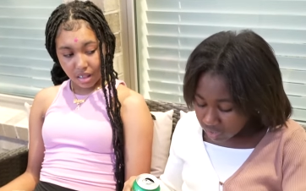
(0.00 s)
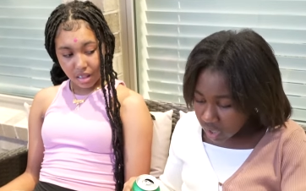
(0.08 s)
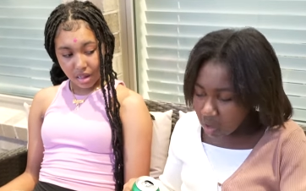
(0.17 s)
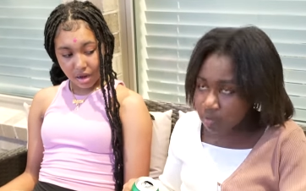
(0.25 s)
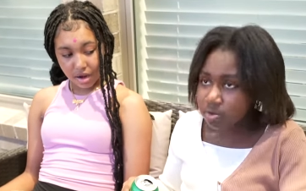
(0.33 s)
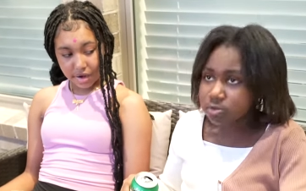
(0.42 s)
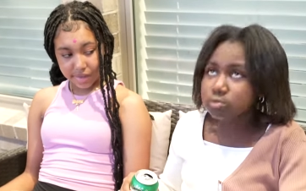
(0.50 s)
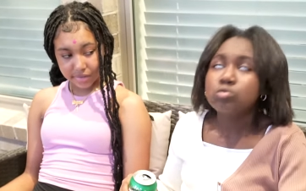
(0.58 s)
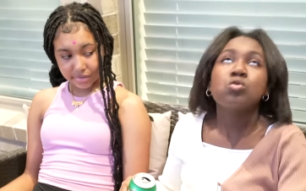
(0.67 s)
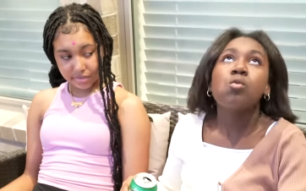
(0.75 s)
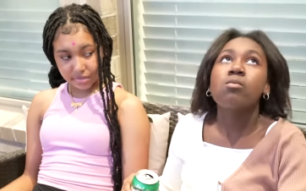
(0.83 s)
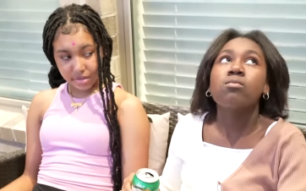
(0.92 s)
Speaker 1: I went
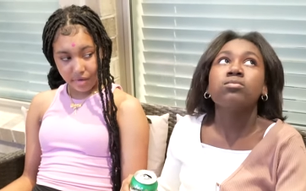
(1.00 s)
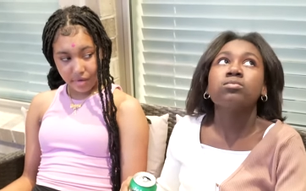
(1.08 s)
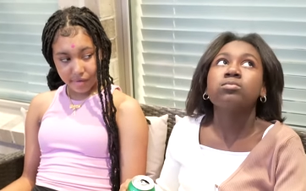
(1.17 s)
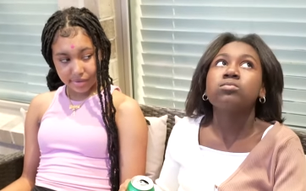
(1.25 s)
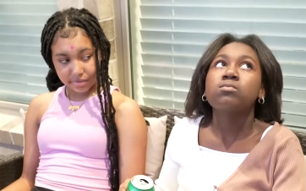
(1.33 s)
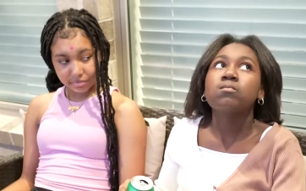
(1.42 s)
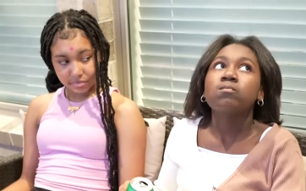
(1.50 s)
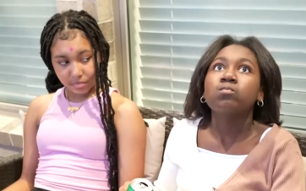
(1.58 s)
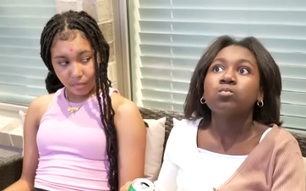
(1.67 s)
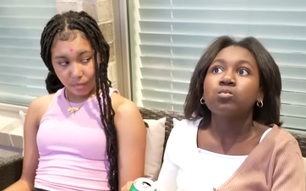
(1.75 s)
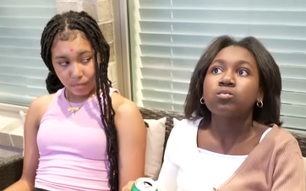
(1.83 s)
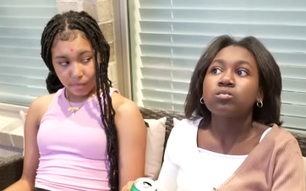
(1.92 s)
to
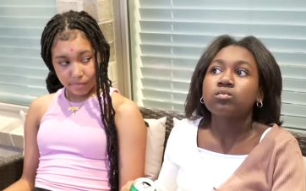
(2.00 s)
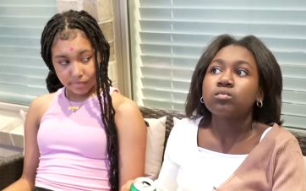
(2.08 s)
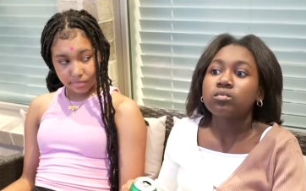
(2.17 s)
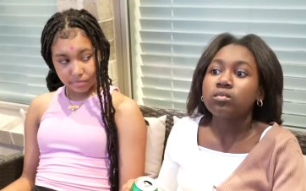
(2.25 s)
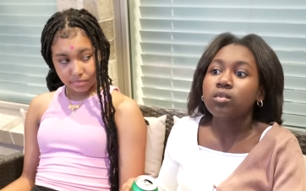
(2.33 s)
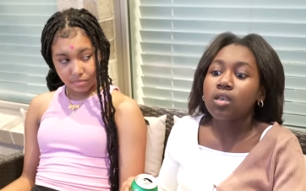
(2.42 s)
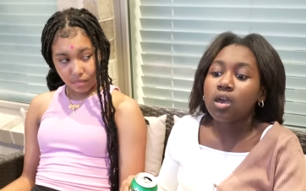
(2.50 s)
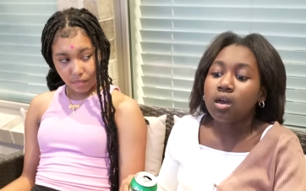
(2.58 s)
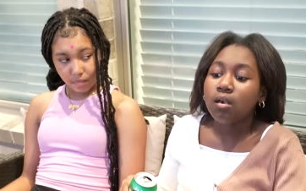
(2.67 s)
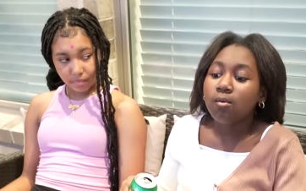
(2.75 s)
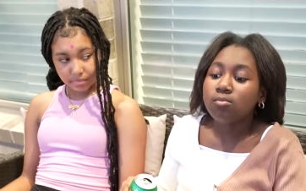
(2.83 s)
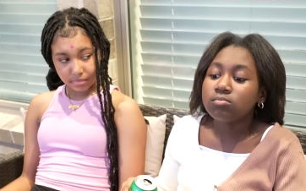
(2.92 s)

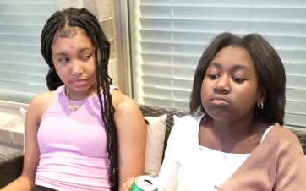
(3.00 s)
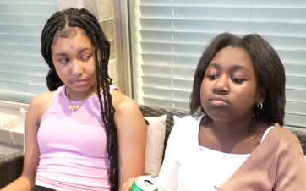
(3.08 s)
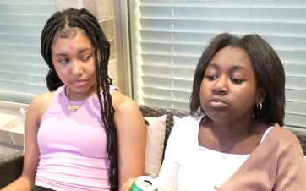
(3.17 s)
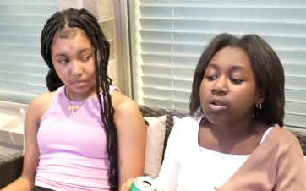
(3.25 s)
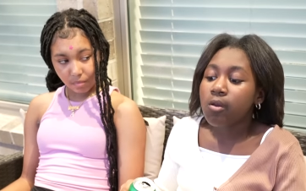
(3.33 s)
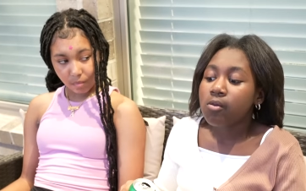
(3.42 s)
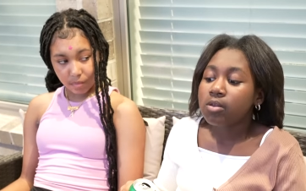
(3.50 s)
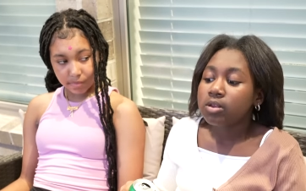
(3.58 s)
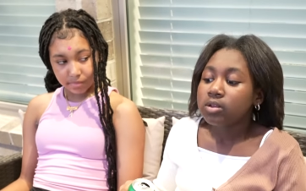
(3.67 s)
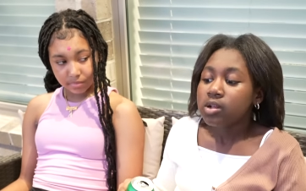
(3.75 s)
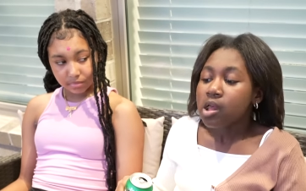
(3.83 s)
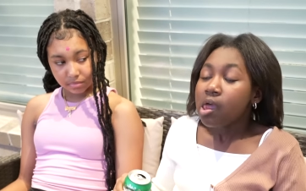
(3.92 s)
um
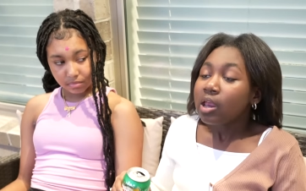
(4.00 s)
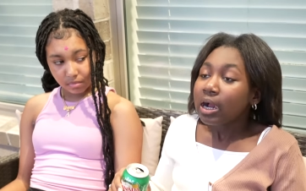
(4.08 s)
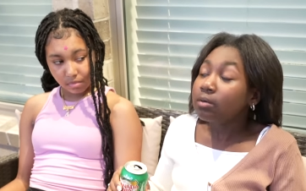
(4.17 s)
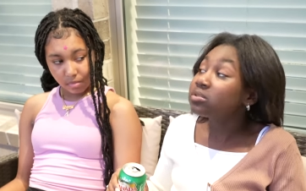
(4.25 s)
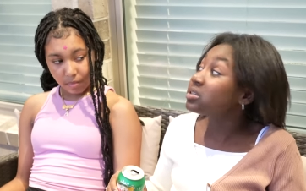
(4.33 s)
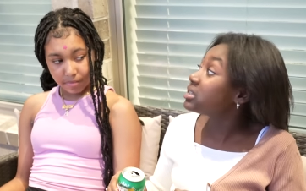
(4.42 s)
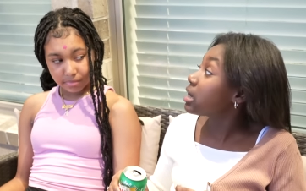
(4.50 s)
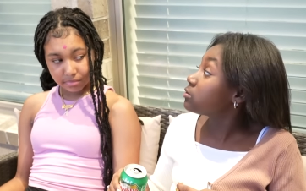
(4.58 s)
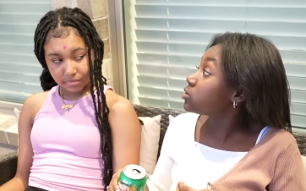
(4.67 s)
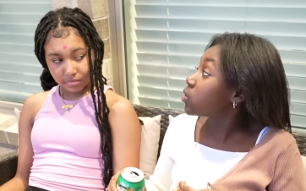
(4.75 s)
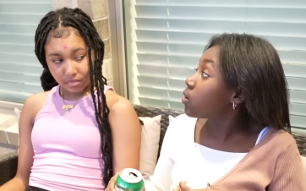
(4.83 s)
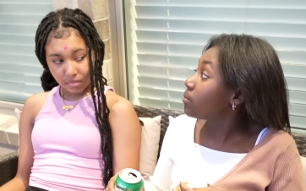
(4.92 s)
I went to town
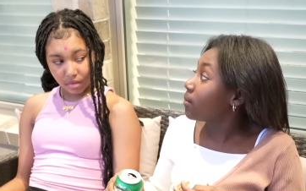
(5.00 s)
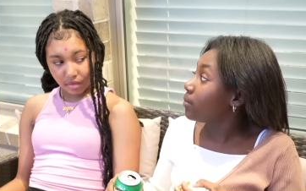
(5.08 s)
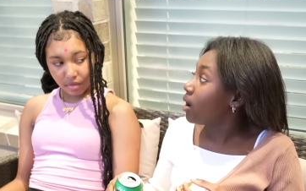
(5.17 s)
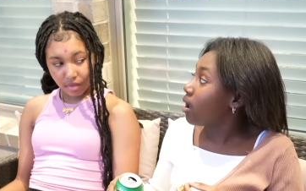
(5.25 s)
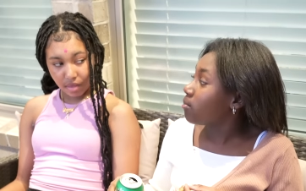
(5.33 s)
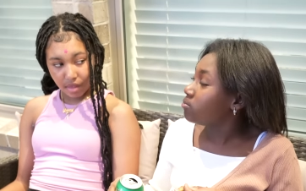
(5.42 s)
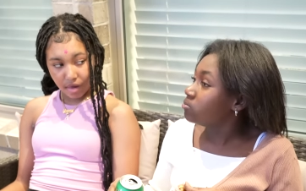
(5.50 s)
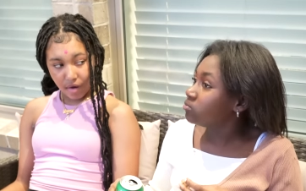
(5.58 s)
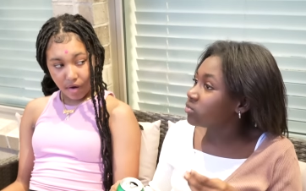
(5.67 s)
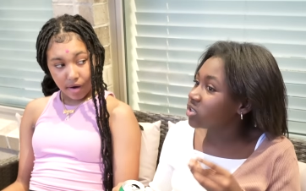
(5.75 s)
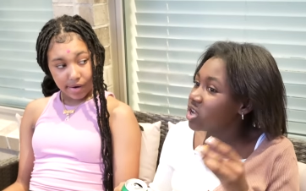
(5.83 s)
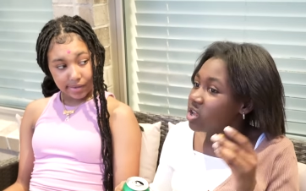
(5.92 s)
square with my mom
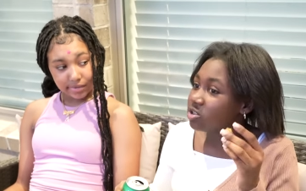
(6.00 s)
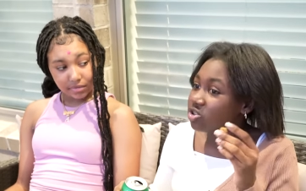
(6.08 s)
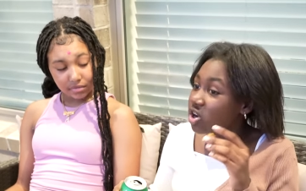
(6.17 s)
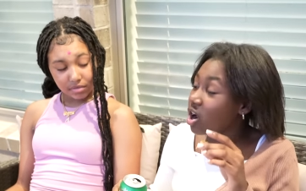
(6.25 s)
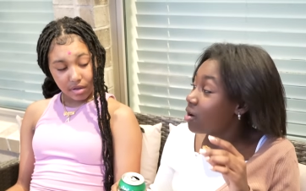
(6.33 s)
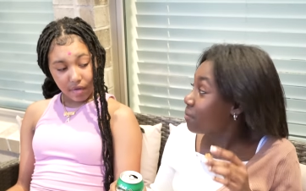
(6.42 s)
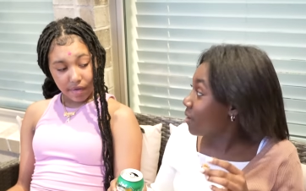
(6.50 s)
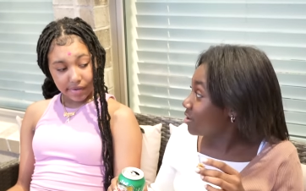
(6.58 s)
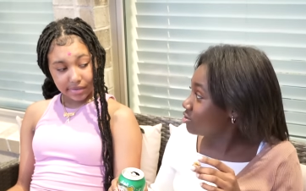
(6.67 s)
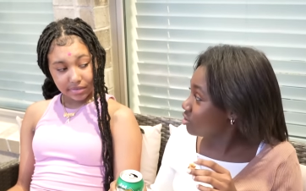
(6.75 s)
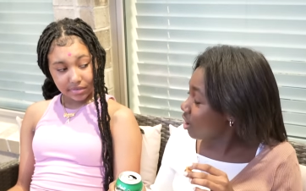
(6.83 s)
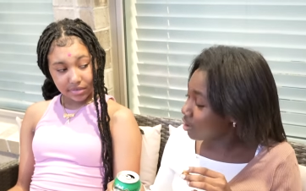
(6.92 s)
and she got her, and
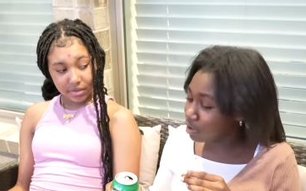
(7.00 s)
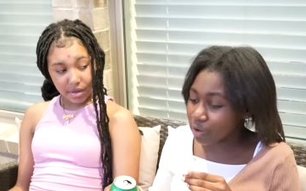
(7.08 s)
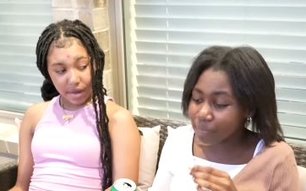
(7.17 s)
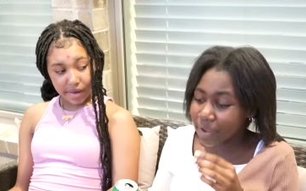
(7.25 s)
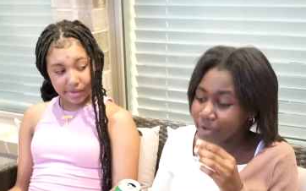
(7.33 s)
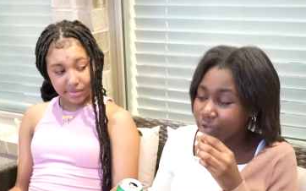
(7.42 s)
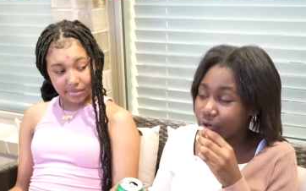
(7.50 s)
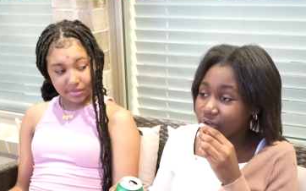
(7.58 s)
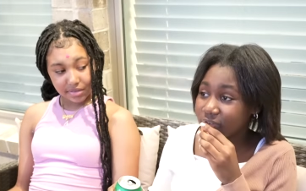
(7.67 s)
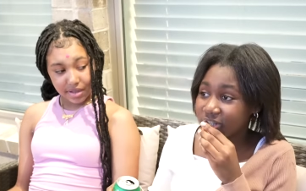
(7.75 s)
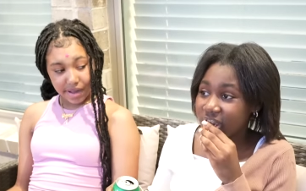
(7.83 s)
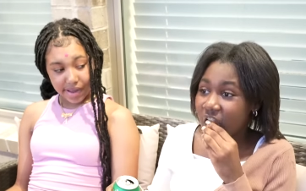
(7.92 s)
she got her a Pandora
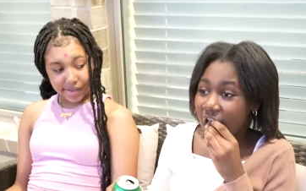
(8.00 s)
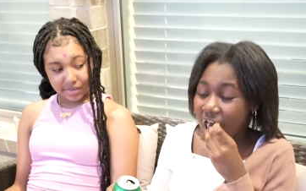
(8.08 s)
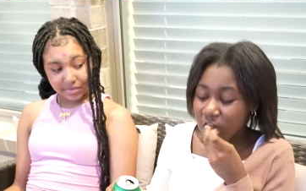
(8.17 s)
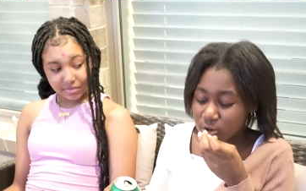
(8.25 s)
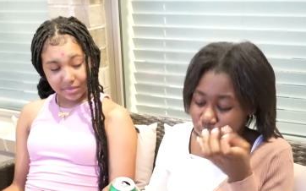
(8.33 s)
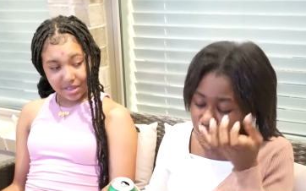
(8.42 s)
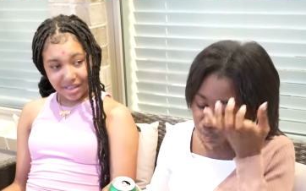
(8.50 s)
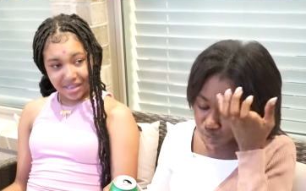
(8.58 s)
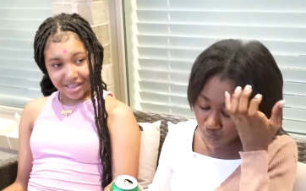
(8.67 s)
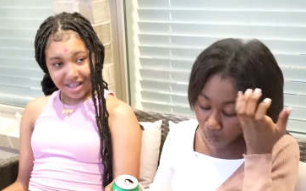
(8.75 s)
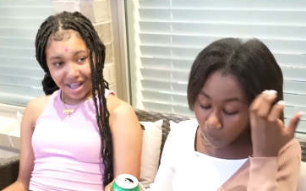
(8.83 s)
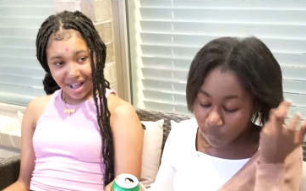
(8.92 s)
ring.
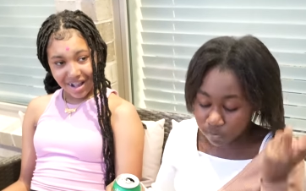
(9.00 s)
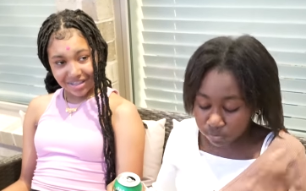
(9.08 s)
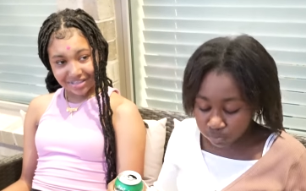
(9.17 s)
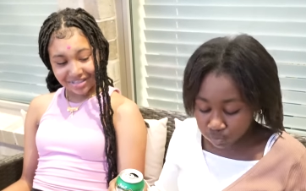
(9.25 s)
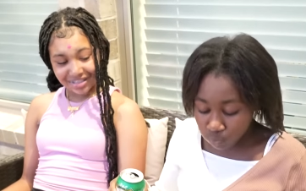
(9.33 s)
Really? Mhm.